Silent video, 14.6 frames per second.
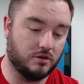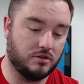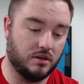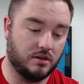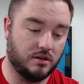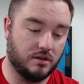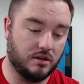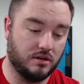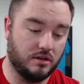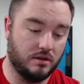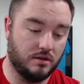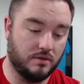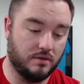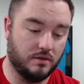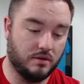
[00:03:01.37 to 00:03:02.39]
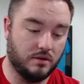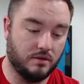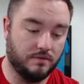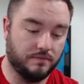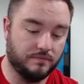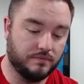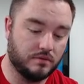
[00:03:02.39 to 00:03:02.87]
young gun.
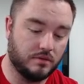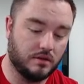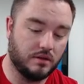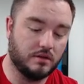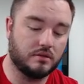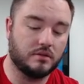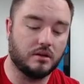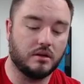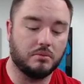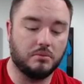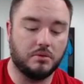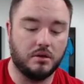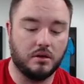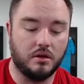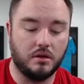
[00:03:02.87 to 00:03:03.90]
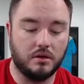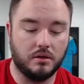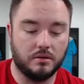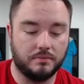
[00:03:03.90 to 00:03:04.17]
It's gonna be